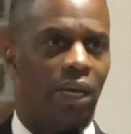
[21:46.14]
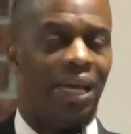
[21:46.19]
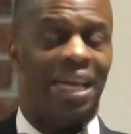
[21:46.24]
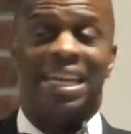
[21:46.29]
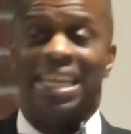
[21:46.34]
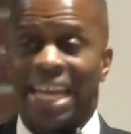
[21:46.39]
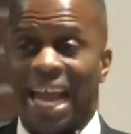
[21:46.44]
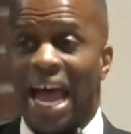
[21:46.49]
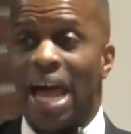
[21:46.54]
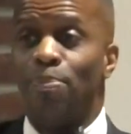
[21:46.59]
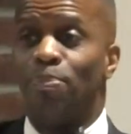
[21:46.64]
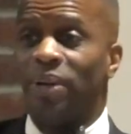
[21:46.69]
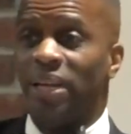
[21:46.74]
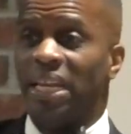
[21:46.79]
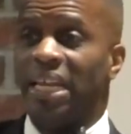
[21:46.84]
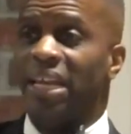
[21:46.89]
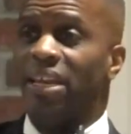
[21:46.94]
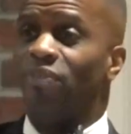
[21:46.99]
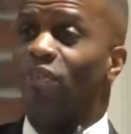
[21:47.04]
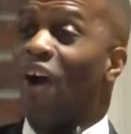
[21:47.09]
and that I
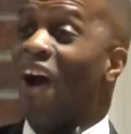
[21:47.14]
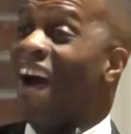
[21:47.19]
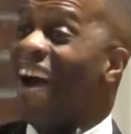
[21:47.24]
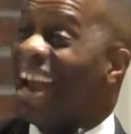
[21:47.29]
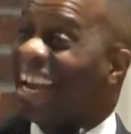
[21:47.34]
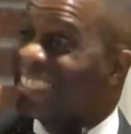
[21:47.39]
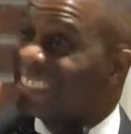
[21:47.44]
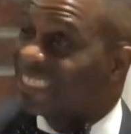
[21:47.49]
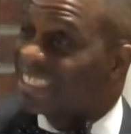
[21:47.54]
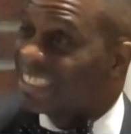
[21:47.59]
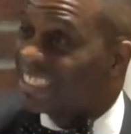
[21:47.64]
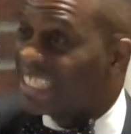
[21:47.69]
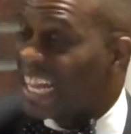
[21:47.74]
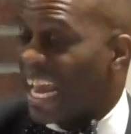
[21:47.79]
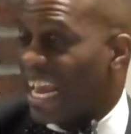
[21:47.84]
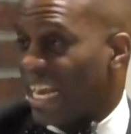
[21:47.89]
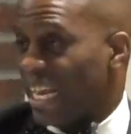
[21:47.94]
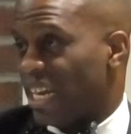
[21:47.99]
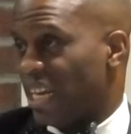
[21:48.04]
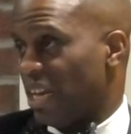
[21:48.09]
believe are at
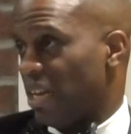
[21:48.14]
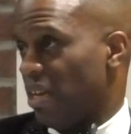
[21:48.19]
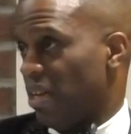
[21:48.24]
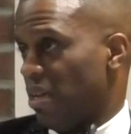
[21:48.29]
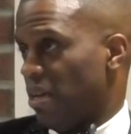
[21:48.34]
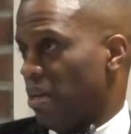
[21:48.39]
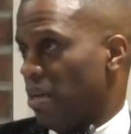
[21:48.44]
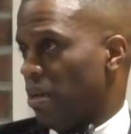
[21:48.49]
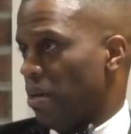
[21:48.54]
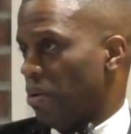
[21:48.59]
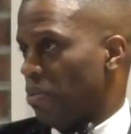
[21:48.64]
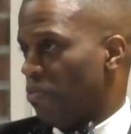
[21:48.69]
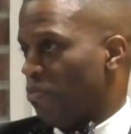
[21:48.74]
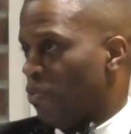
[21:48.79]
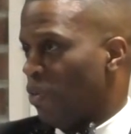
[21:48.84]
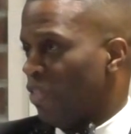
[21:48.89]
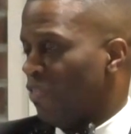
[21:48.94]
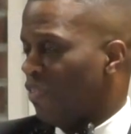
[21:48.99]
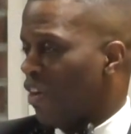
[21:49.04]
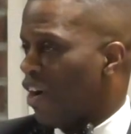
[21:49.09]
stake
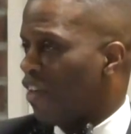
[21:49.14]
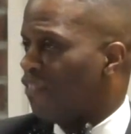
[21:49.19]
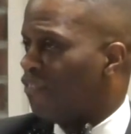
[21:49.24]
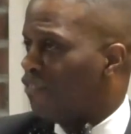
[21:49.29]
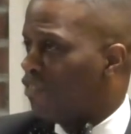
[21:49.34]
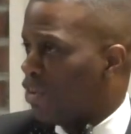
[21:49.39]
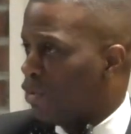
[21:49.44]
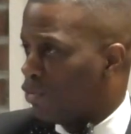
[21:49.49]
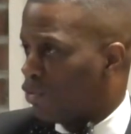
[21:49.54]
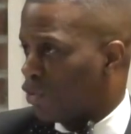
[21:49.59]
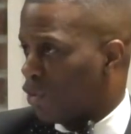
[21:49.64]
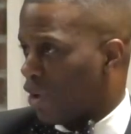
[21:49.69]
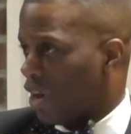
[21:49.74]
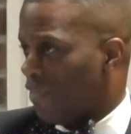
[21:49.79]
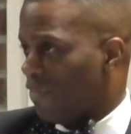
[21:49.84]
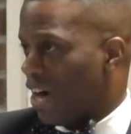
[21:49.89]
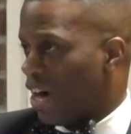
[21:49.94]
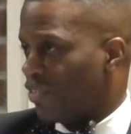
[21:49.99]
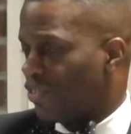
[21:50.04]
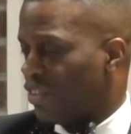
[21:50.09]
for the very future
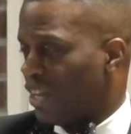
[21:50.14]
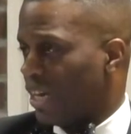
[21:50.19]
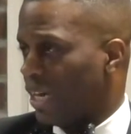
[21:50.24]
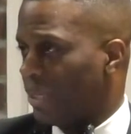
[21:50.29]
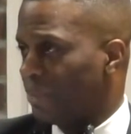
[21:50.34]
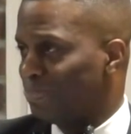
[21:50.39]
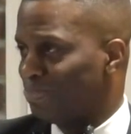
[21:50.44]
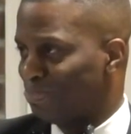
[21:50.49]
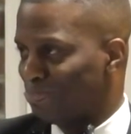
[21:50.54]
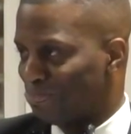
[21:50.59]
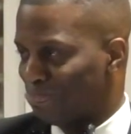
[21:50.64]
of our city.